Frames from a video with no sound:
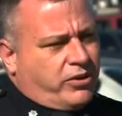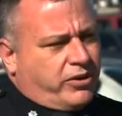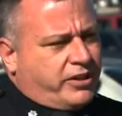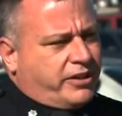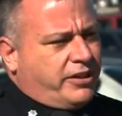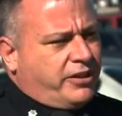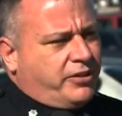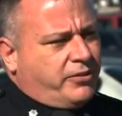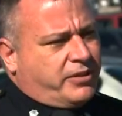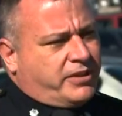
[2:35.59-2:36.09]

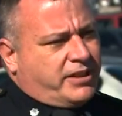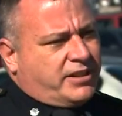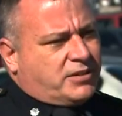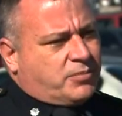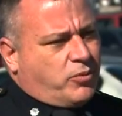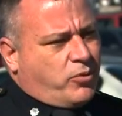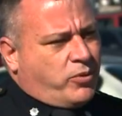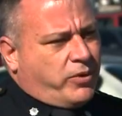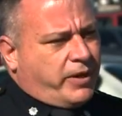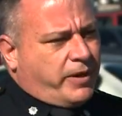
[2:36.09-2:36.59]
looking to do at this
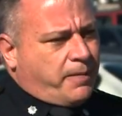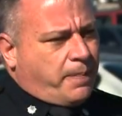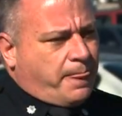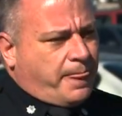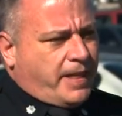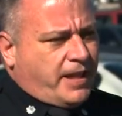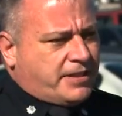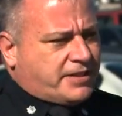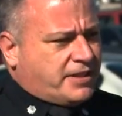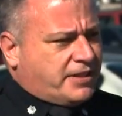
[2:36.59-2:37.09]
point
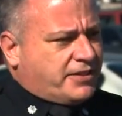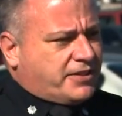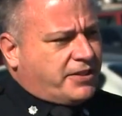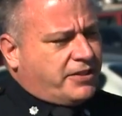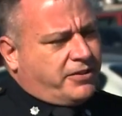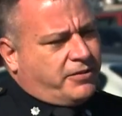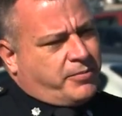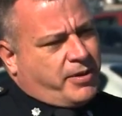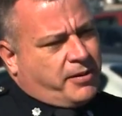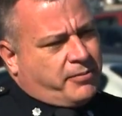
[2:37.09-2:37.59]
is
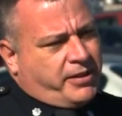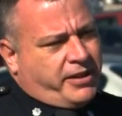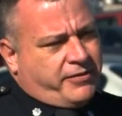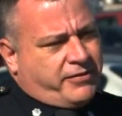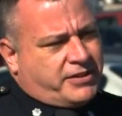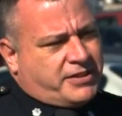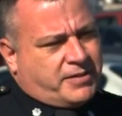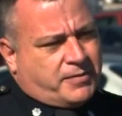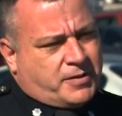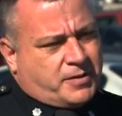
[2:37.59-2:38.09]
consider maybe
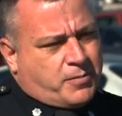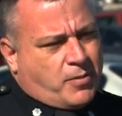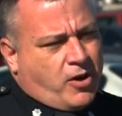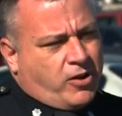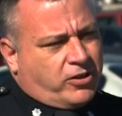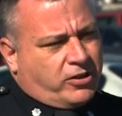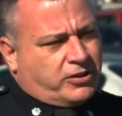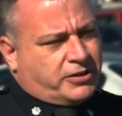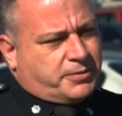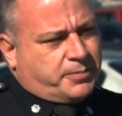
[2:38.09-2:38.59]
even some smaller